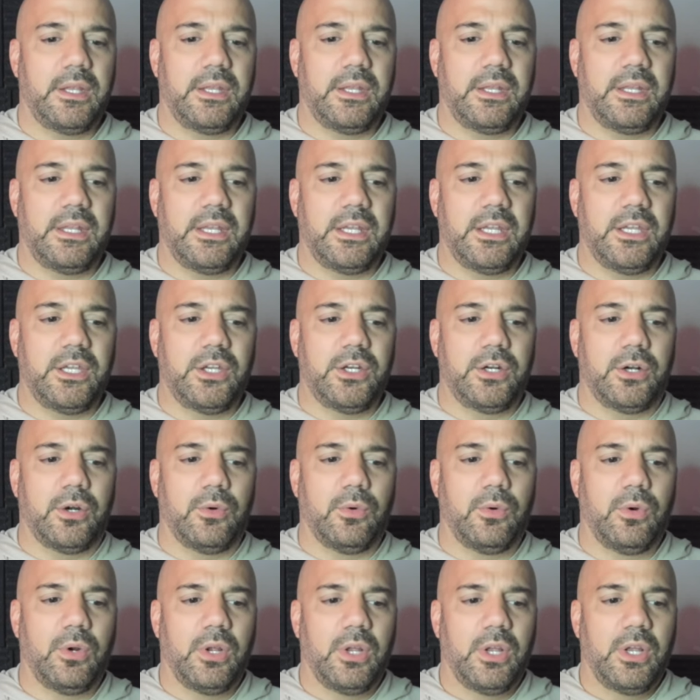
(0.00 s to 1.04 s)
you
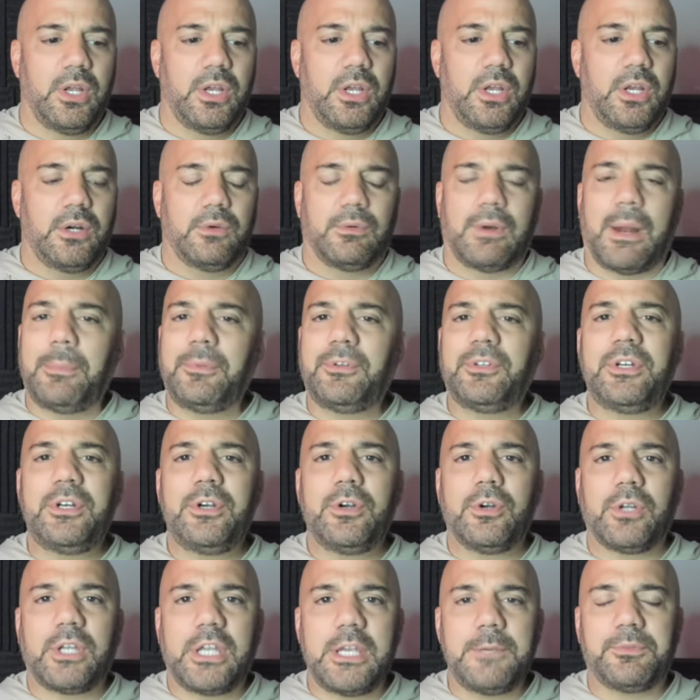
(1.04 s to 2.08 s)
know, Robert De
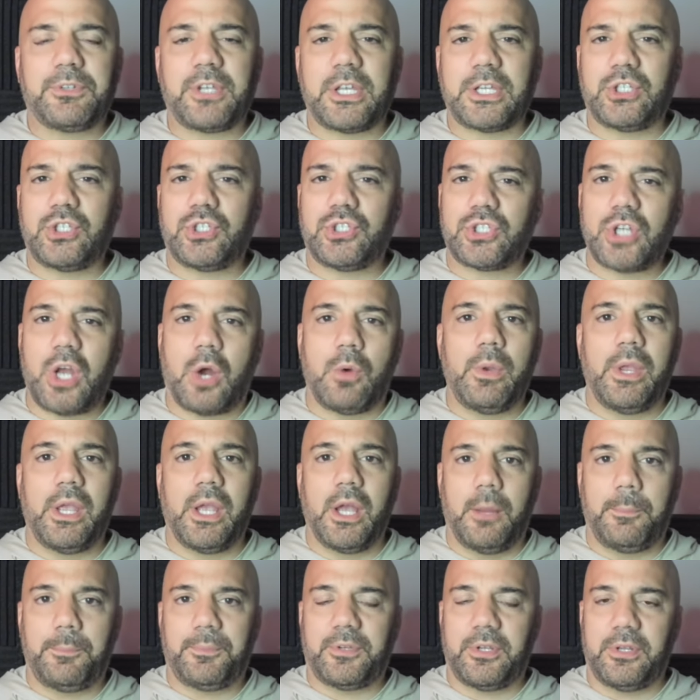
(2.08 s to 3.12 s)
Niro keeps like showing
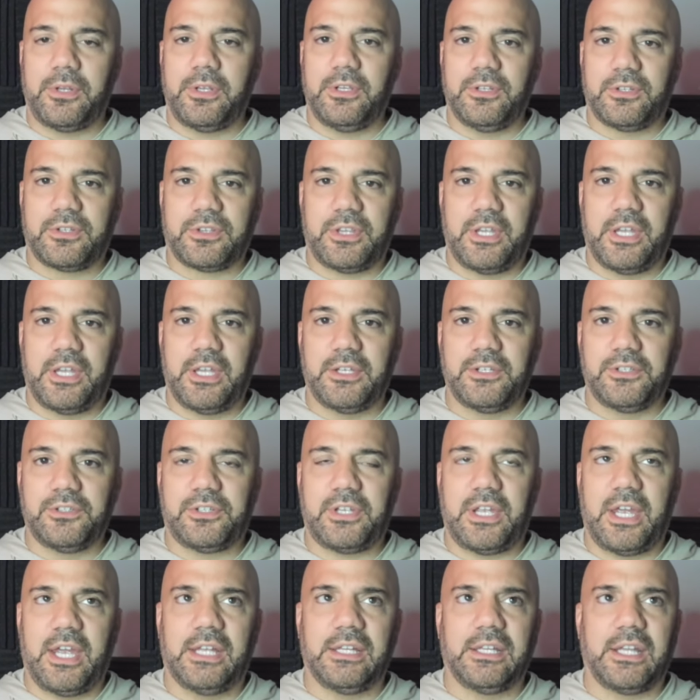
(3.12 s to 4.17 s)
up to these things
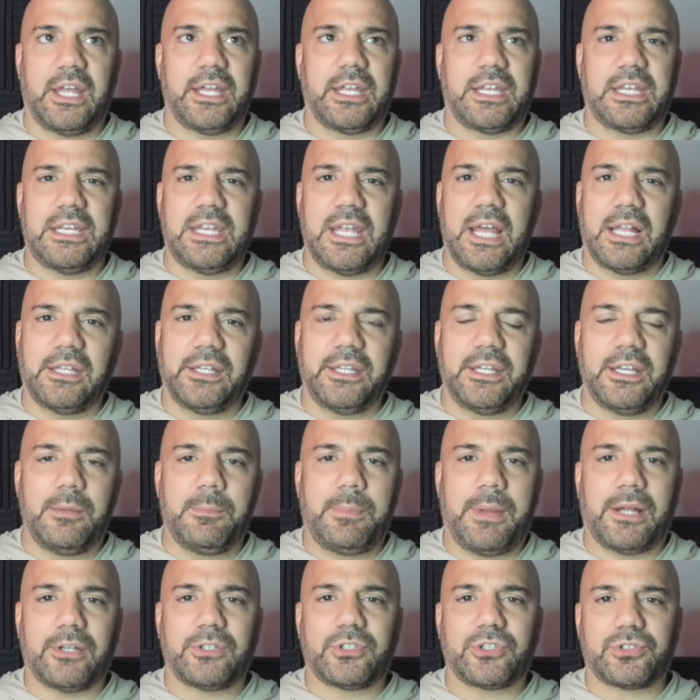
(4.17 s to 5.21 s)
and like yelling
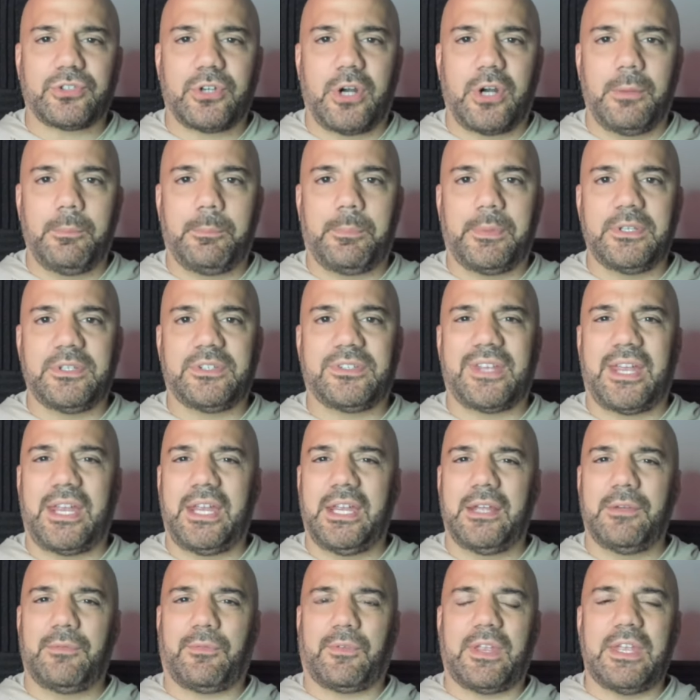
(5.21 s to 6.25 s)
about Trump and
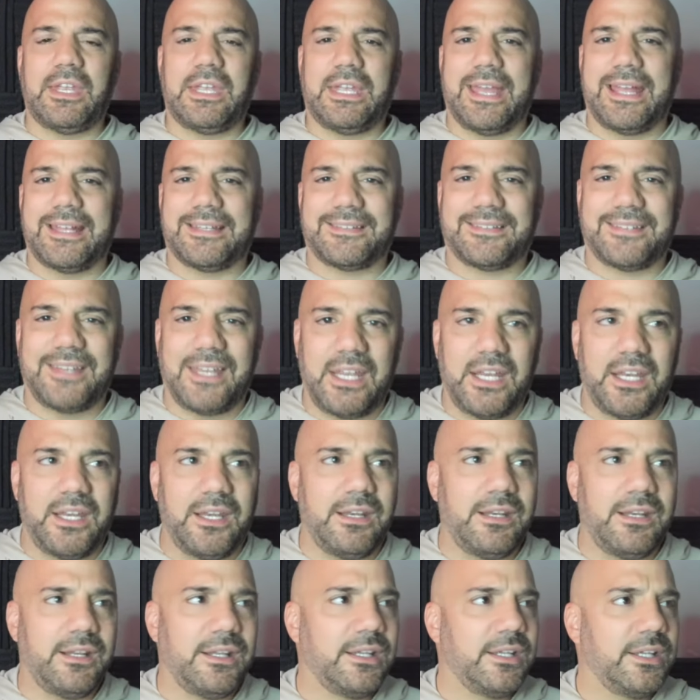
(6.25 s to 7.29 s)
saying if he gets
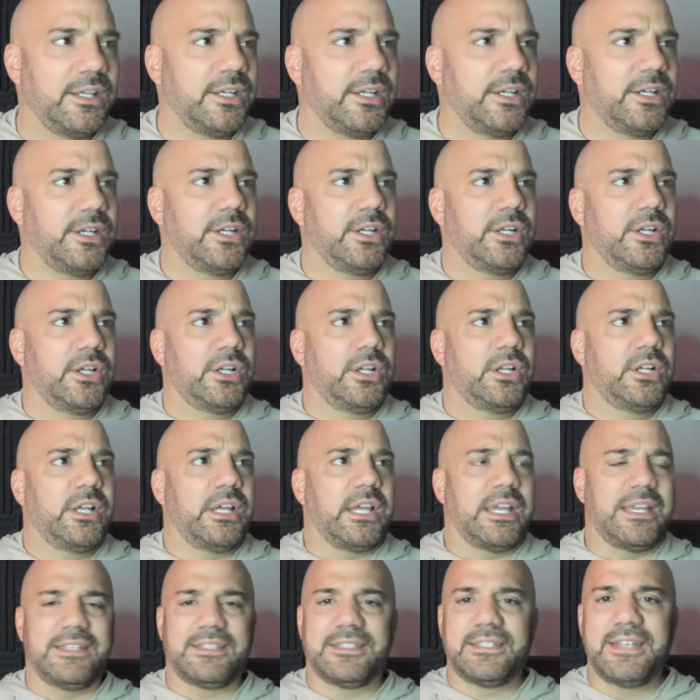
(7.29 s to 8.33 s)
in,
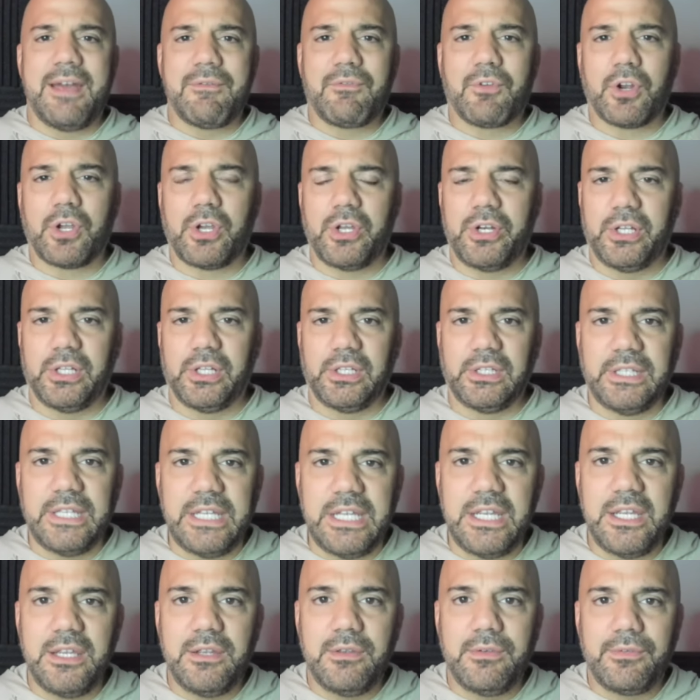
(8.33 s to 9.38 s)
he's never going to
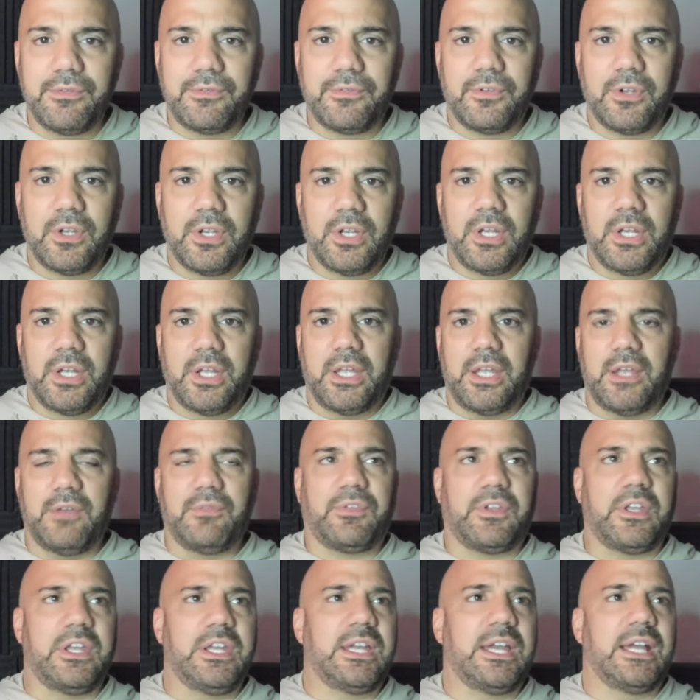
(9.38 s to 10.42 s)
leave.
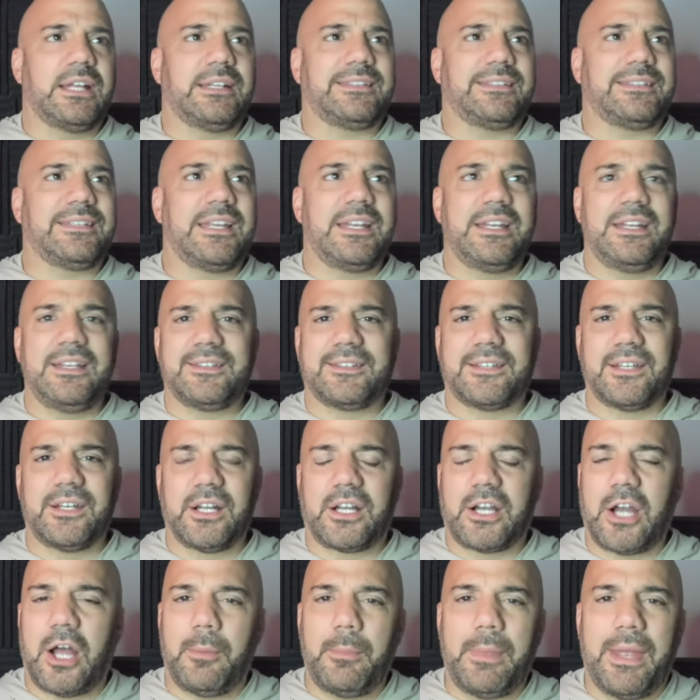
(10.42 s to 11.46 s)
If he gets in, he's going to
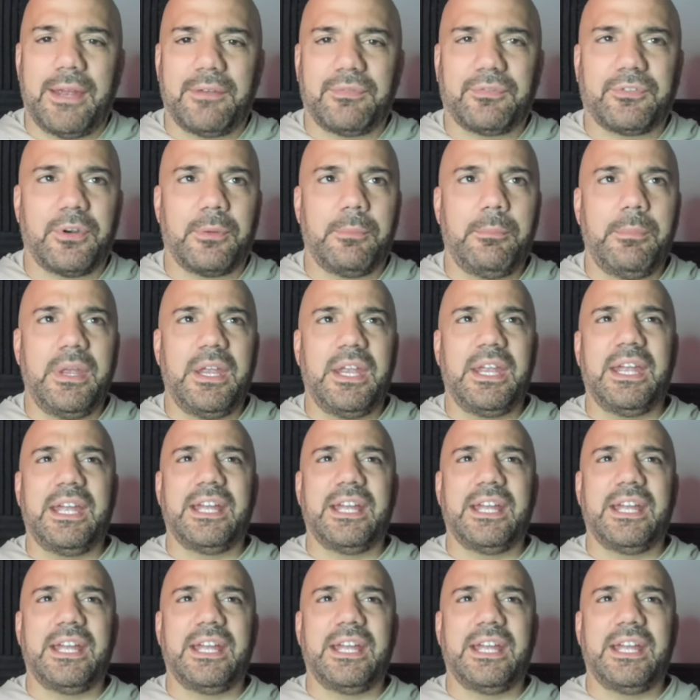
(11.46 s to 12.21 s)
come after me.